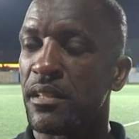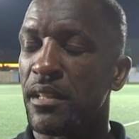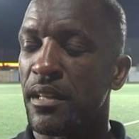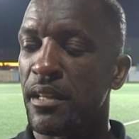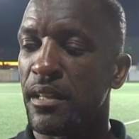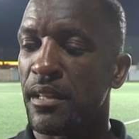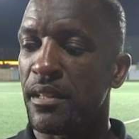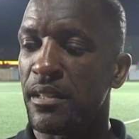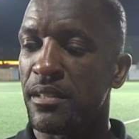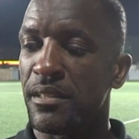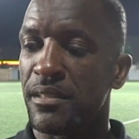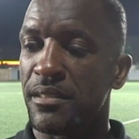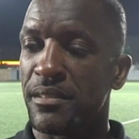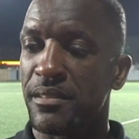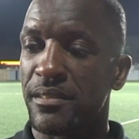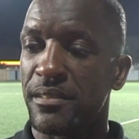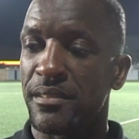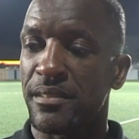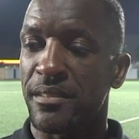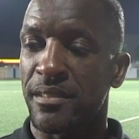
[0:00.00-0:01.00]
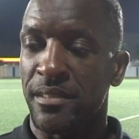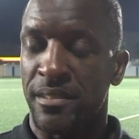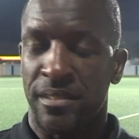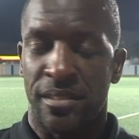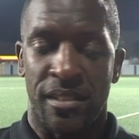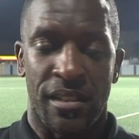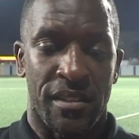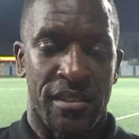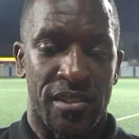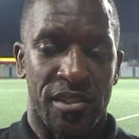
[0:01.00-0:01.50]
Uh,
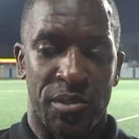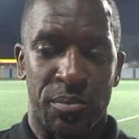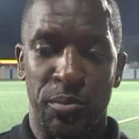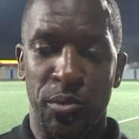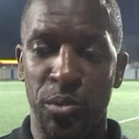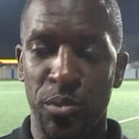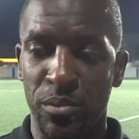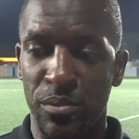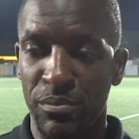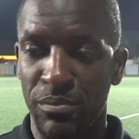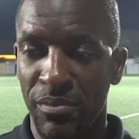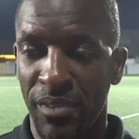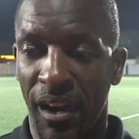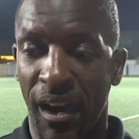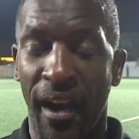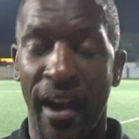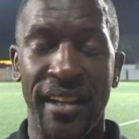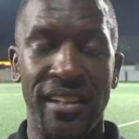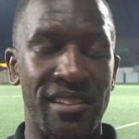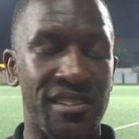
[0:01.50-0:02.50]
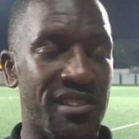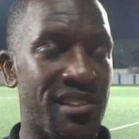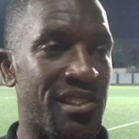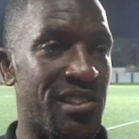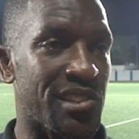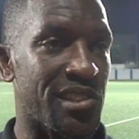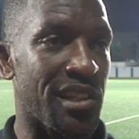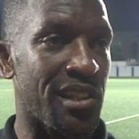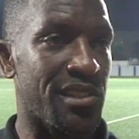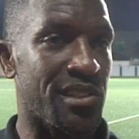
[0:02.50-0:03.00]
it's like a small island
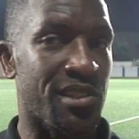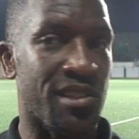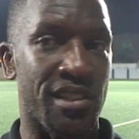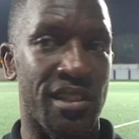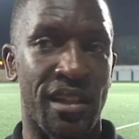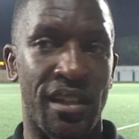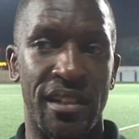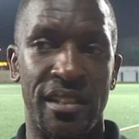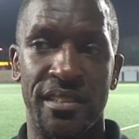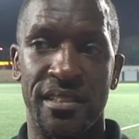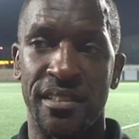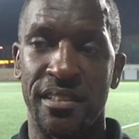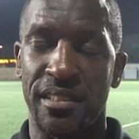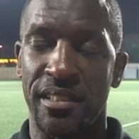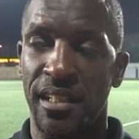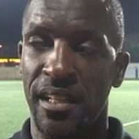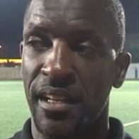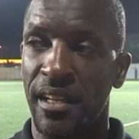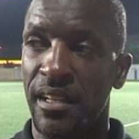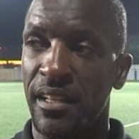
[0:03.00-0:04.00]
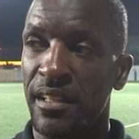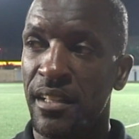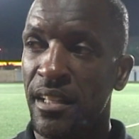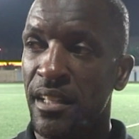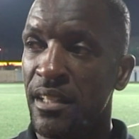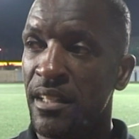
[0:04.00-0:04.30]
as such, you know, and uh,